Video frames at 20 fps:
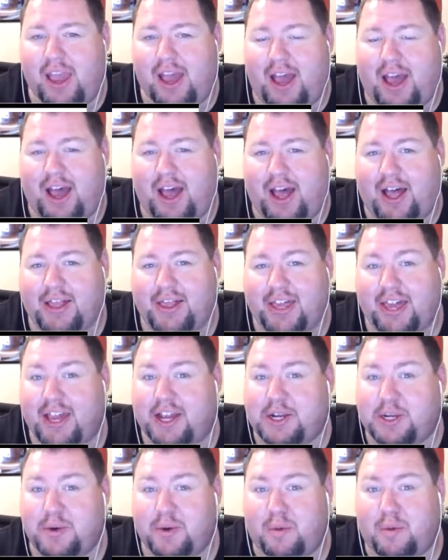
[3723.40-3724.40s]
link
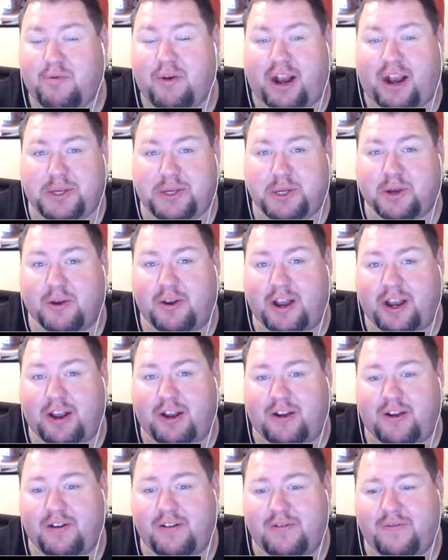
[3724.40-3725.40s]
to a press
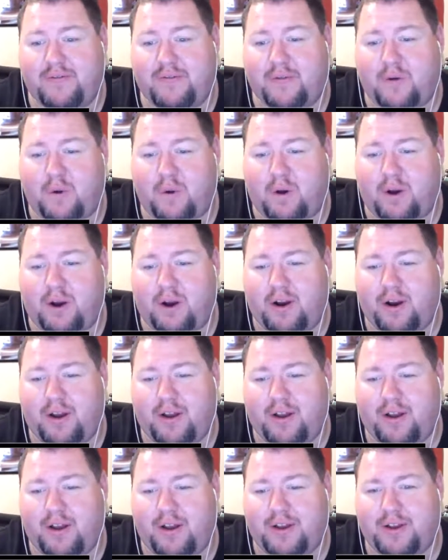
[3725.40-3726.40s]
screener for
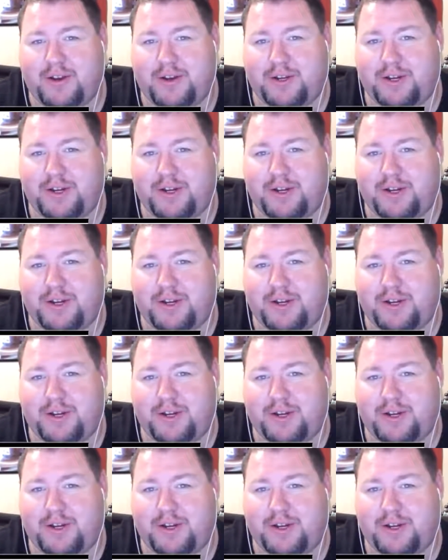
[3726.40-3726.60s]
Shin